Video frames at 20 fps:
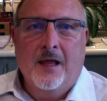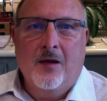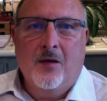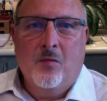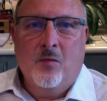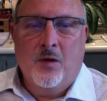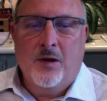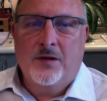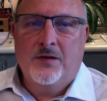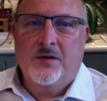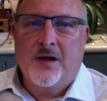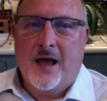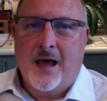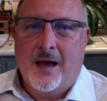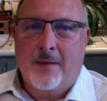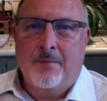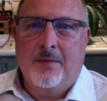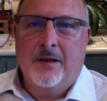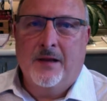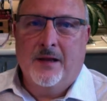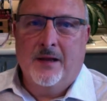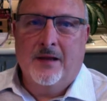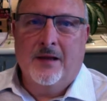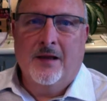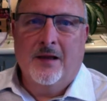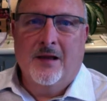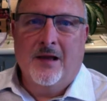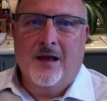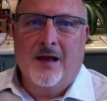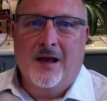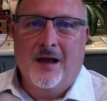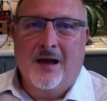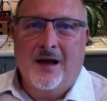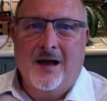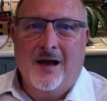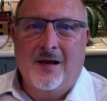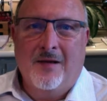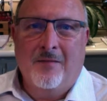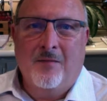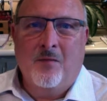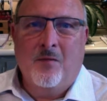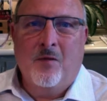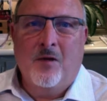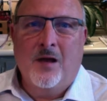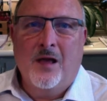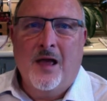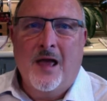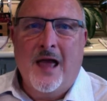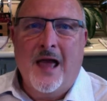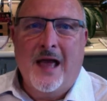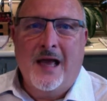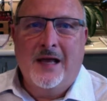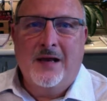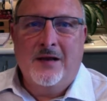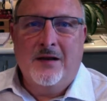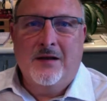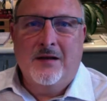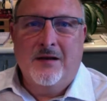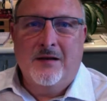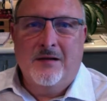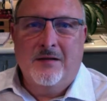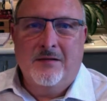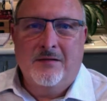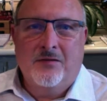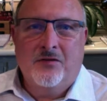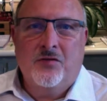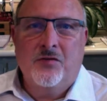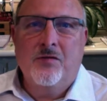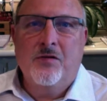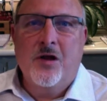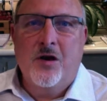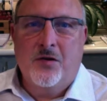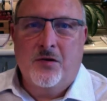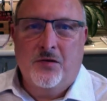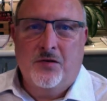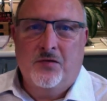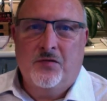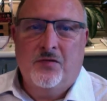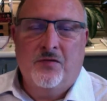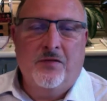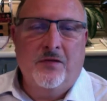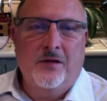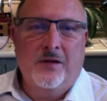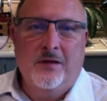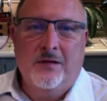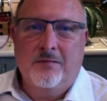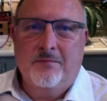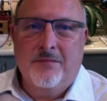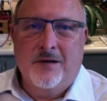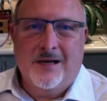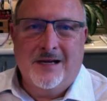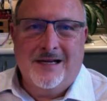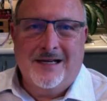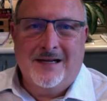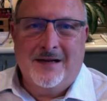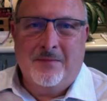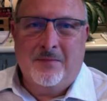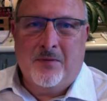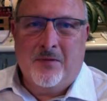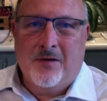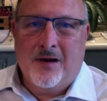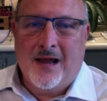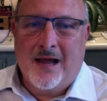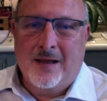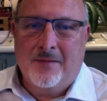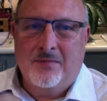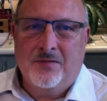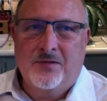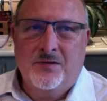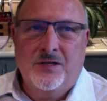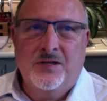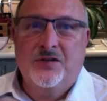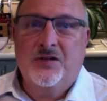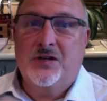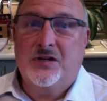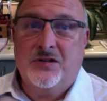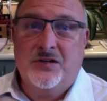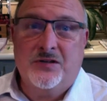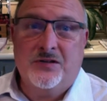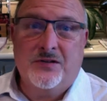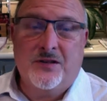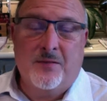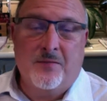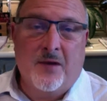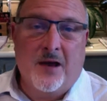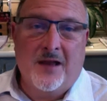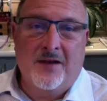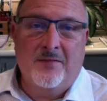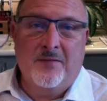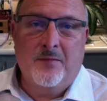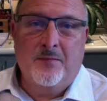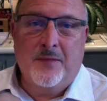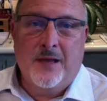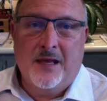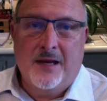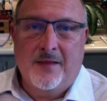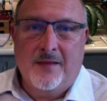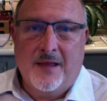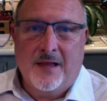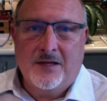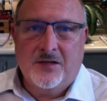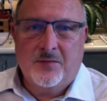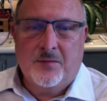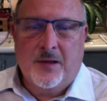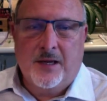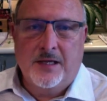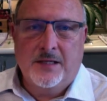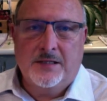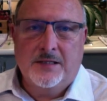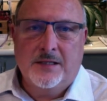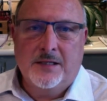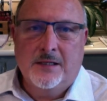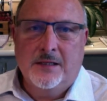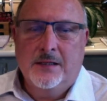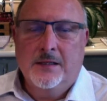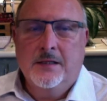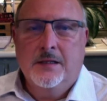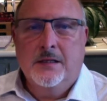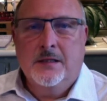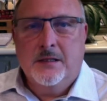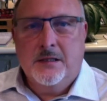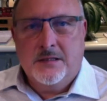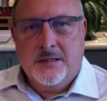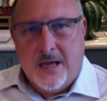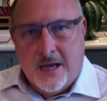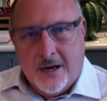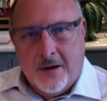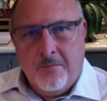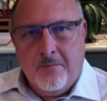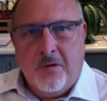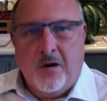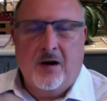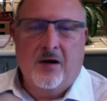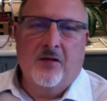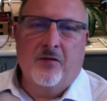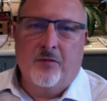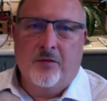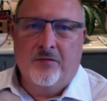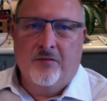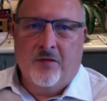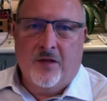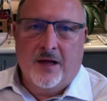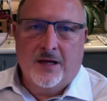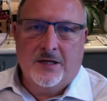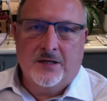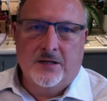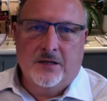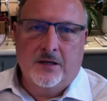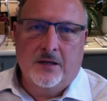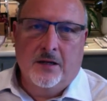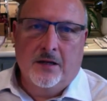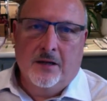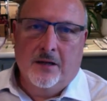what is happening, and notice the perhaps decisions that might have been made in that space. The second part of the reflection